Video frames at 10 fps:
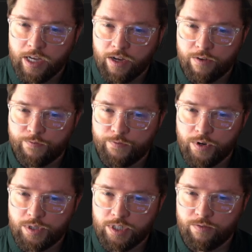
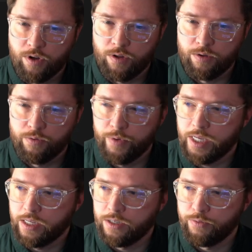First of all, we
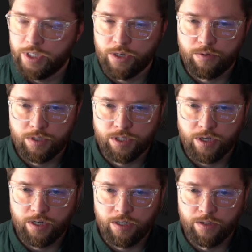don't
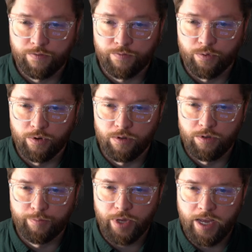start the for
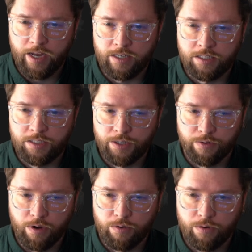loop at
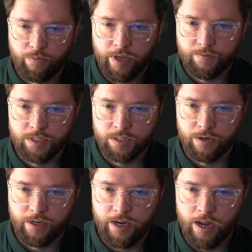0. We have to
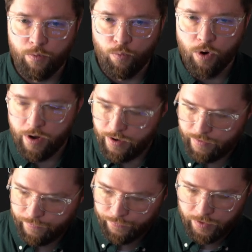start it at 1.
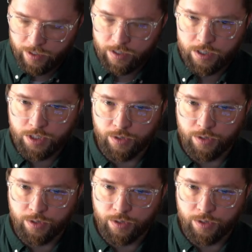So the